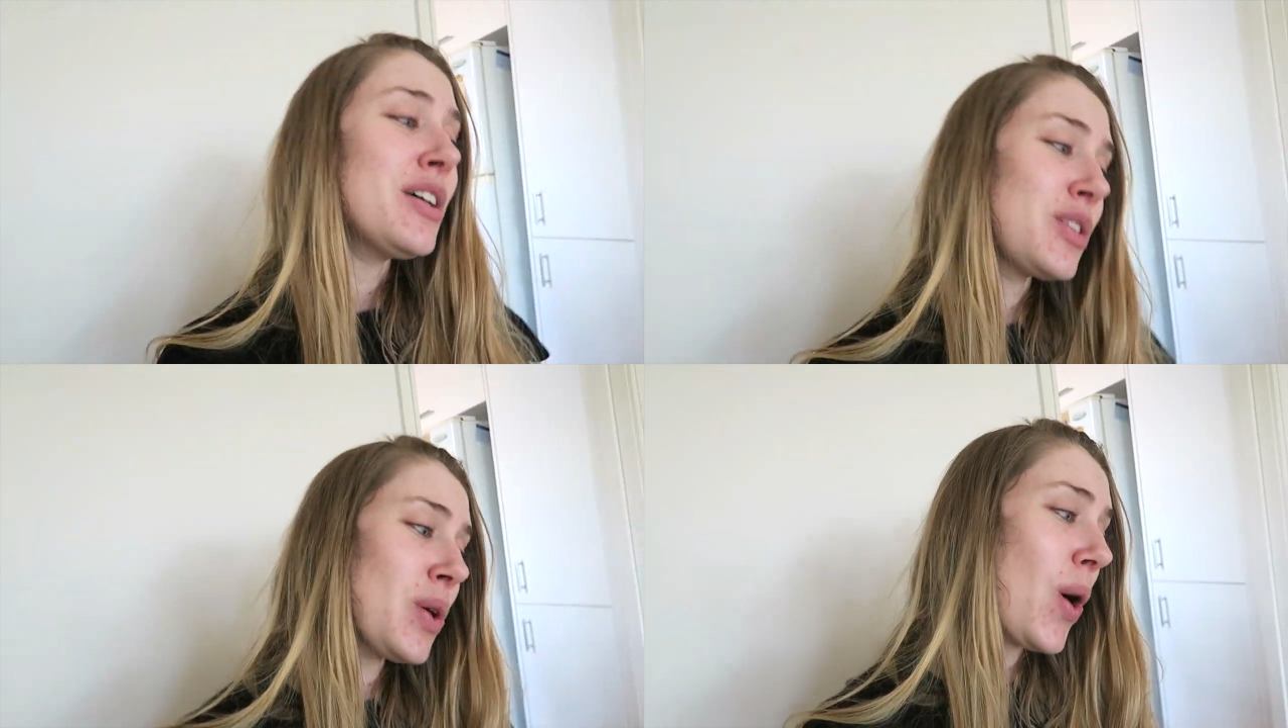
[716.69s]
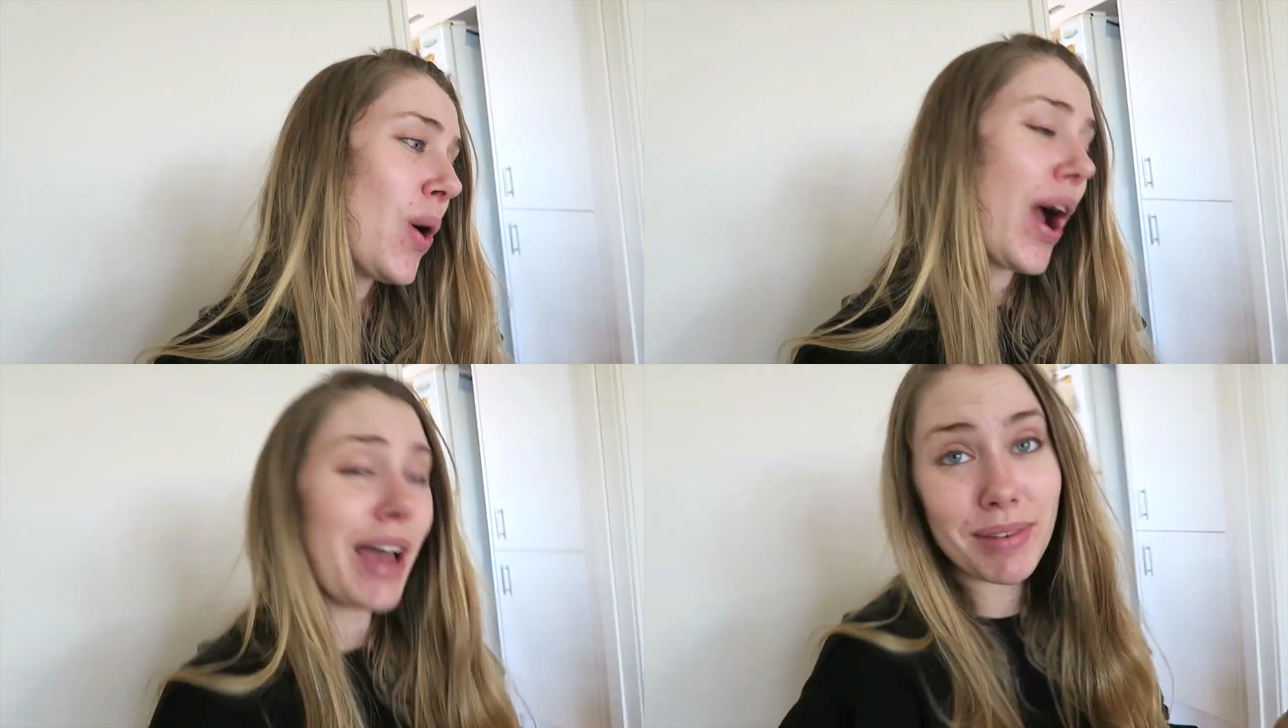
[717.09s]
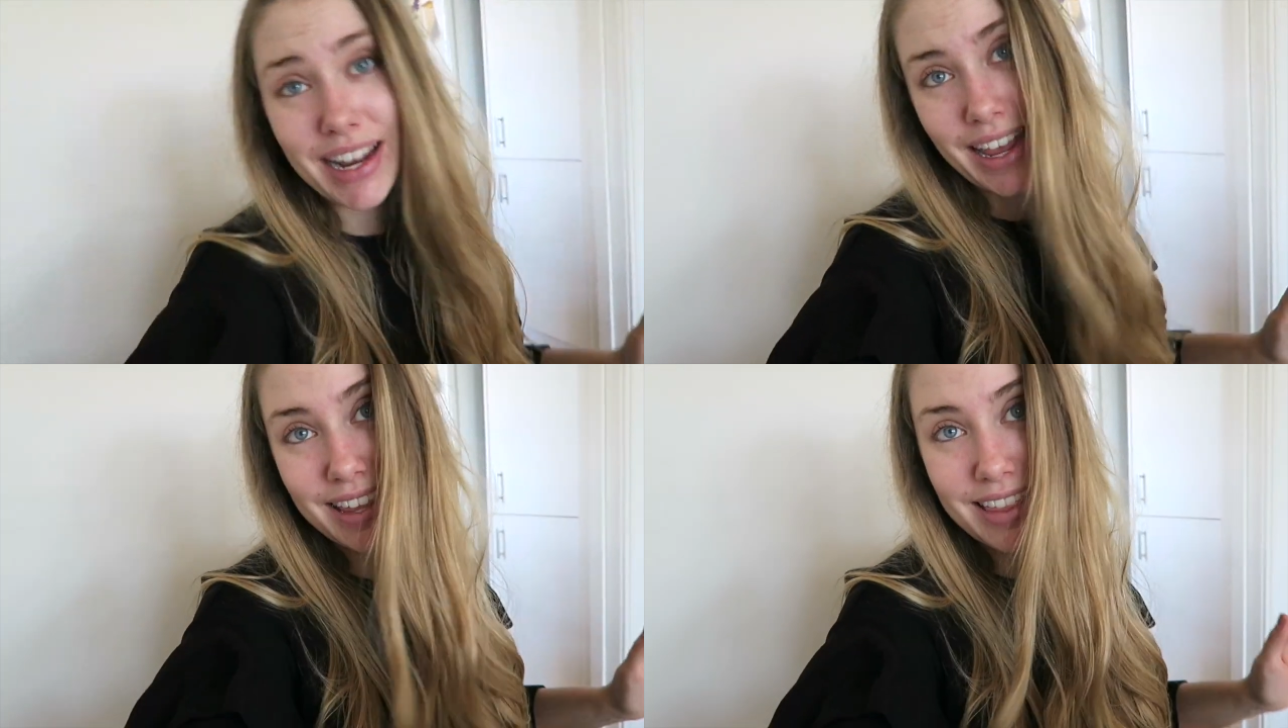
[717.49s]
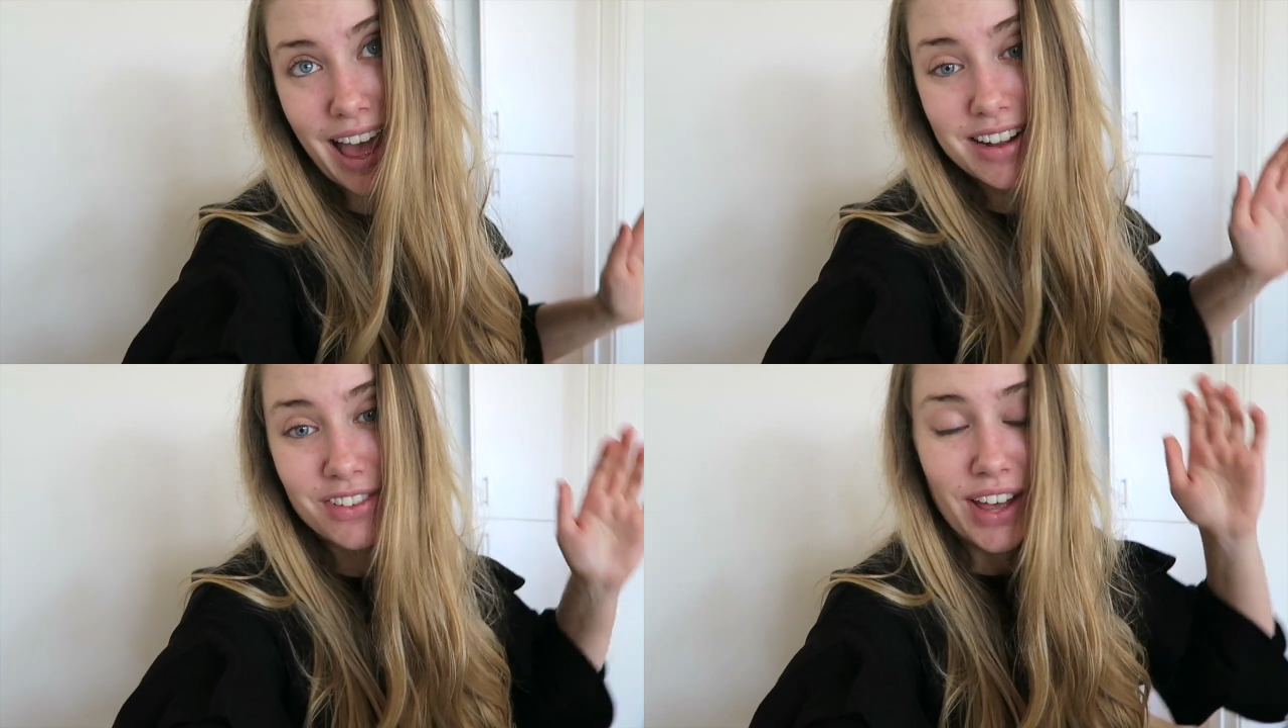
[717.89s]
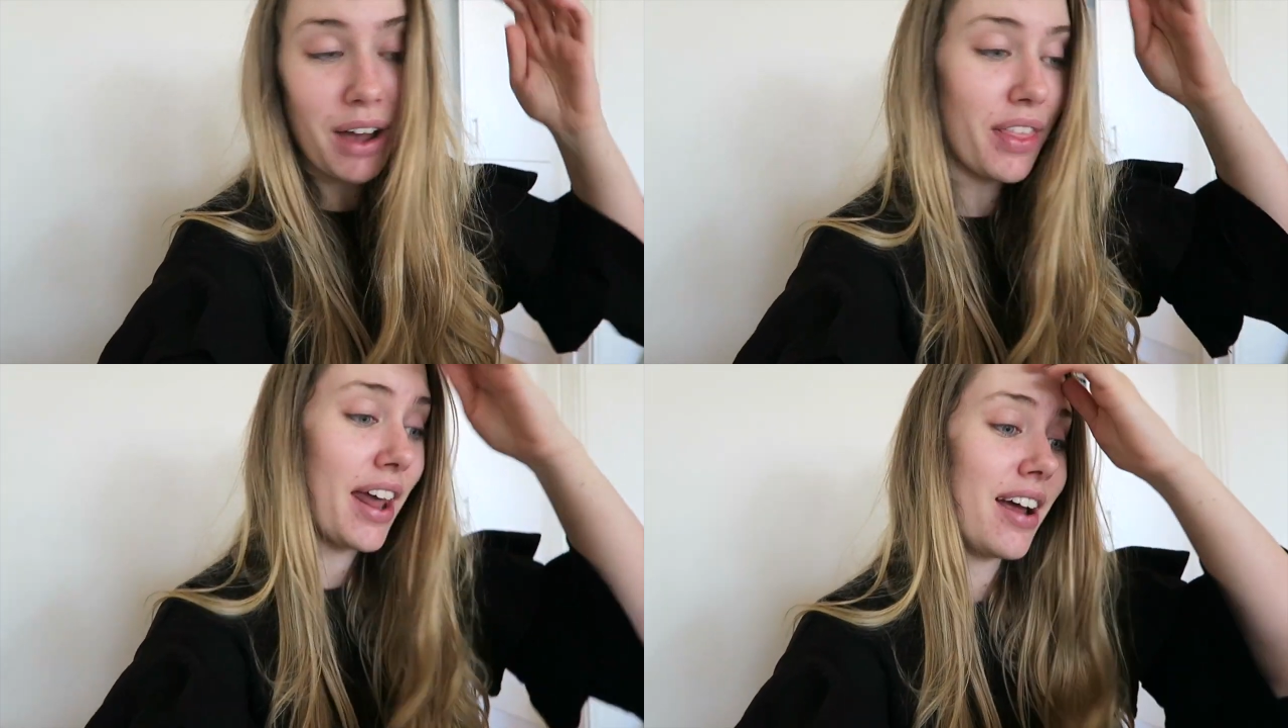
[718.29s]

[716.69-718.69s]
So I'm gonna eat that, devour that.